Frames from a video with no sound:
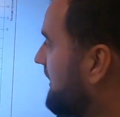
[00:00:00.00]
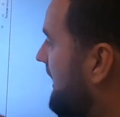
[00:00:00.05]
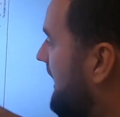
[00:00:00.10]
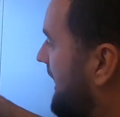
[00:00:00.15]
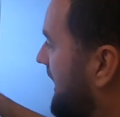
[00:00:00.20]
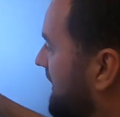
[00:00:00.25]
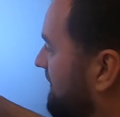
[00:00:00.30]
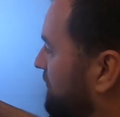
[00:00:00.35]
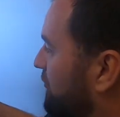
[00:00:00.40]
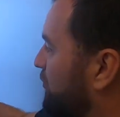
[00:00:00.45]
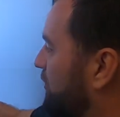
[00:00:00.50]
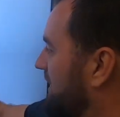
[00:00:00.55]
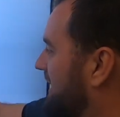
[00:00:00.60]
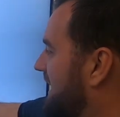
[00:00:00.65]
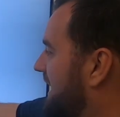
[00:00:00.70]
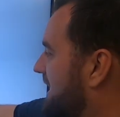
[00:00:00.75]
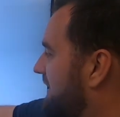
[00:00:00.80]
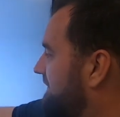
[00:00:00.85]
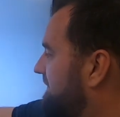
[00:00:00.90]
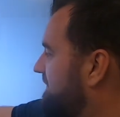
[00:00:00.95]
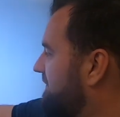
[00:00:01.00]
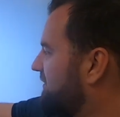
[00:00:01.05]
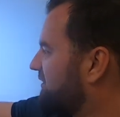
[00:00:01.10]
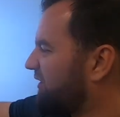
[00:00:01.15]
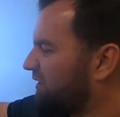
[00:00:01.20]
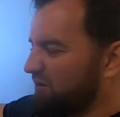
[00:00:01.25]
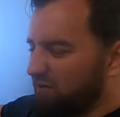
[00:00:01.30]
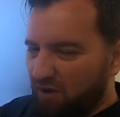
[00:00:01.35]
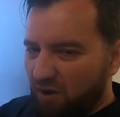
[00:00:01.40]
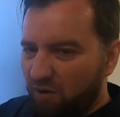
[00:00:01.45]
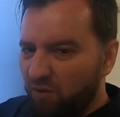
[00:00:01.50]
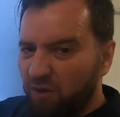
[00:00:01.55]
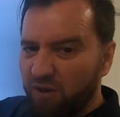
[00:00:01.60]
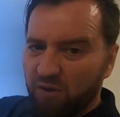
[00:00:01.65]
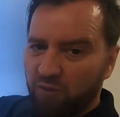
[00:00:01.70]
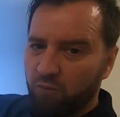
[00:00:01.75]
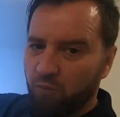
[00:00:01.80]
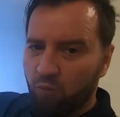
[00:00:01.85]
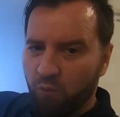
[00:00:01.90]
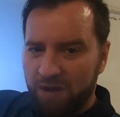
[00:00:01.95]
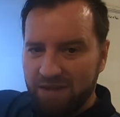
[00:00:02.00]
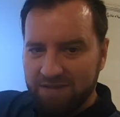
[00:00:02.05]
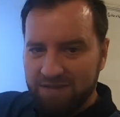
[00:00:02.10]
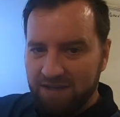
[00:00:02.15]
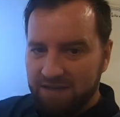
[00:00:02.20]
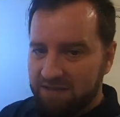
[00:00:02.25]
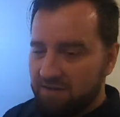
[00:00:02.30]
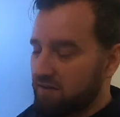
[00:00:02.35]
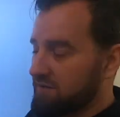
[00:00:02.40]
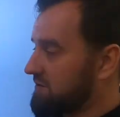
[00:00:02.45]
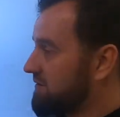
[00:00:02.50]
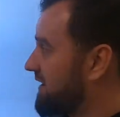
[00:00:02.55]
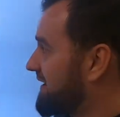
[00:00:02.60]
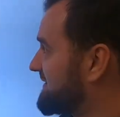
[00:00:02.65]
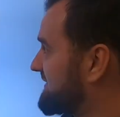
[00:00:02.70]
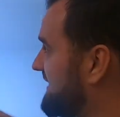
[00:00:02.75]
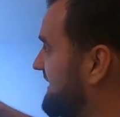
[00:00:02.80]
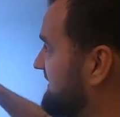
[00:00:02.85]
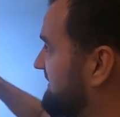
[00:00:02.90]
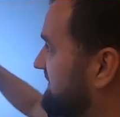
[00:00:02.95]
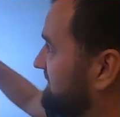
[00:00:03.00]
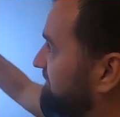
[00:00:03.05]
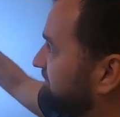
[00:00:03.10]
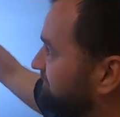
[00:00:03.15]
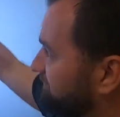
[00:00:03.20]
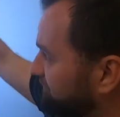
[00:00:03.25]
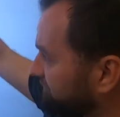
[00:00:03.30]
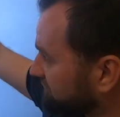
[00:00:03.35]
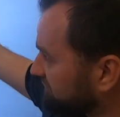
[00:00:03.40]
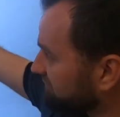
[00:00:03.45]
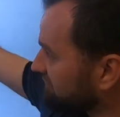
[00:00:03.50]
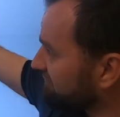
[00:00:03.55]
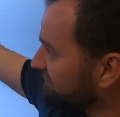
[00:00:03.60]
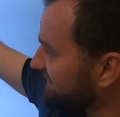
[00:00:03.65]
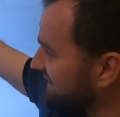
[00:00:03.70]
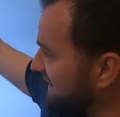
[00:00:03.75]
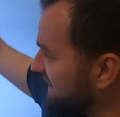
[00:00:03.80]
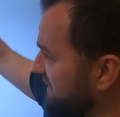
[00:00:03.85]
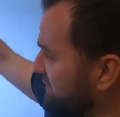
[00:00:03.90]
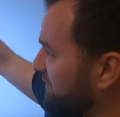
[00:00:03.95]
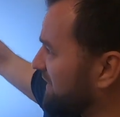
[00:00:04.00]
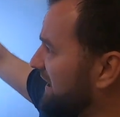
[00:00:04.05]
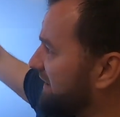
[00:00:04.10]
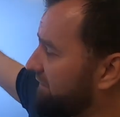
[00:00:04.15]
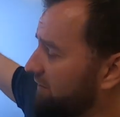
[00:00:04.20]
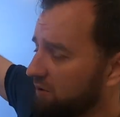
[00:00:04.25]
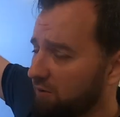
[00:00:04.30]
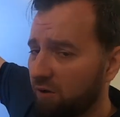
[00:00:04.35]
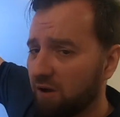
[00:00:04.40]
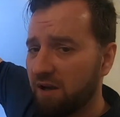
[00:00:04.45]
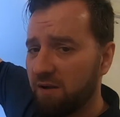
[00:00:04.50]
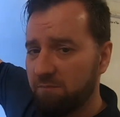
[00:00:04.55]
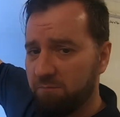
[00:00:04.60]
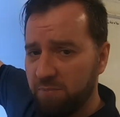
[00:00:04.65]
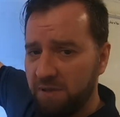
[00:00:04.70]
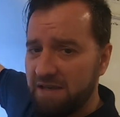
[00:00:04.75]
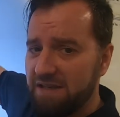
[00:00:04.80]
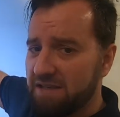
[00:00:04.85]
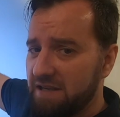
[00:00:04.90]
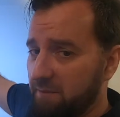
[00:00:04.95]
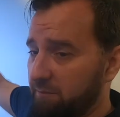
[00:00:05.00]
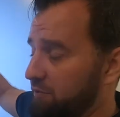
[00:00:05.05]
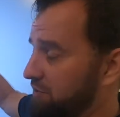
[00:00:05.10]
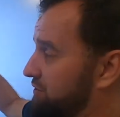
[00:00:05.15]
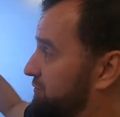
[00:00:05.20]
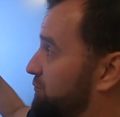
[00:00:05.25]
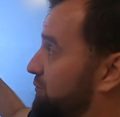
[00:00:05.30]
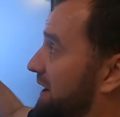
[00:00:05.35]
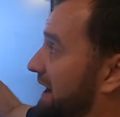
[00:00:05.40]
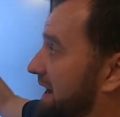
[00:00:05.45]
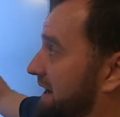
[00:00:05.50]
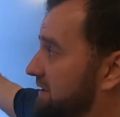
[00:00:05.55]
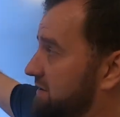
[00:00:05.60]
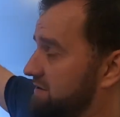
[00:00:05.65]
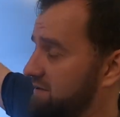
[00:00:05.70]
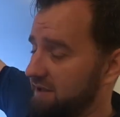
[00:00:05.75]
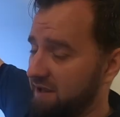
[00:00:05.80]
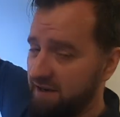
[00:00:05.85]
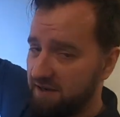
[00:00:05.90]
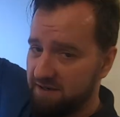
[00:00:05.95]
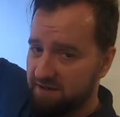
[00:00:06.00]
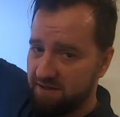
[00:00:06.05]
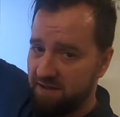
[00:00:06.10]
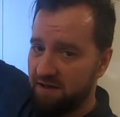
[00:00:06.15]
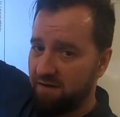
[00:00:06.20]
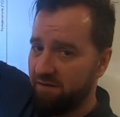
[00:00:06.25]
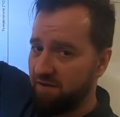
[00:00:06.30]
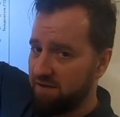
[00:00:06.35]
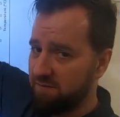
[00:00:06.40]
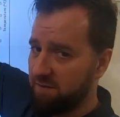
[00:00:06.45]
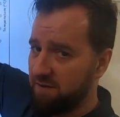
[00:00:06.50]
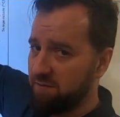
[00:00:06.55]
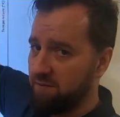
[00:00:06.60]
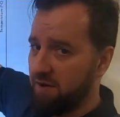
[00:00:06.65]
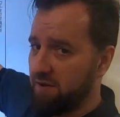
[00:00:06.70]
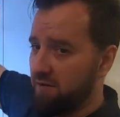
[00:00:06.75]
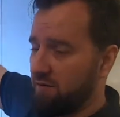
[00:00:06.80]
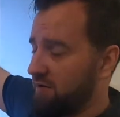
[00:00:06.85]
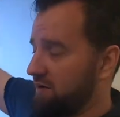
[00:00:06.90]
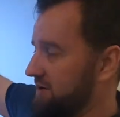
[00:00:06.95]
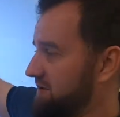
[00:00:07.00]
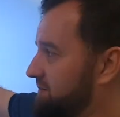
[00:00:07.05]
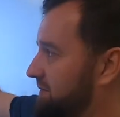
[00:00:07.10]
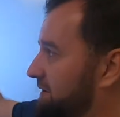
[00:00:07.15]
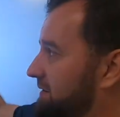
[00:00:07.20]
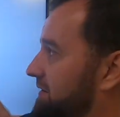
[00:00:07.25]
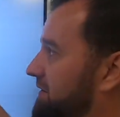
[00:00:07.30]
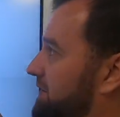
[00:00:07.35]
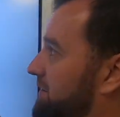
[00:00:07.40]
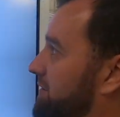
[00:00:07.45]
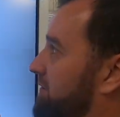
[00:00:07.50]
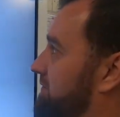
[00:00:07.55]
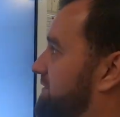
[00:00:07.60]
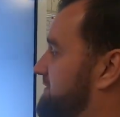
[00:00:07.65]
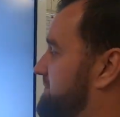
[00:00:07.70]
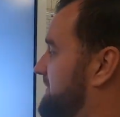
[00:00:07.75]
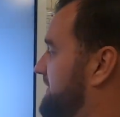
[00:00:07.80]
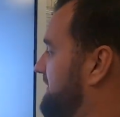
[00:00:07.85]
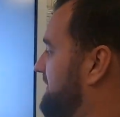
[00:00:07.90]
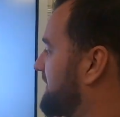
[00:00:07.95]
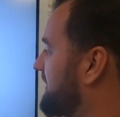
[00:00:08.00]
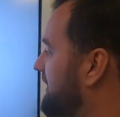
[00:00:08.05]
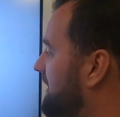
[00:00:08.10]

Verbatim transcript: Um, we have not no real wet season or dry season, and we have quite a big temperature range that is the difference between the hottest month and the coldest month.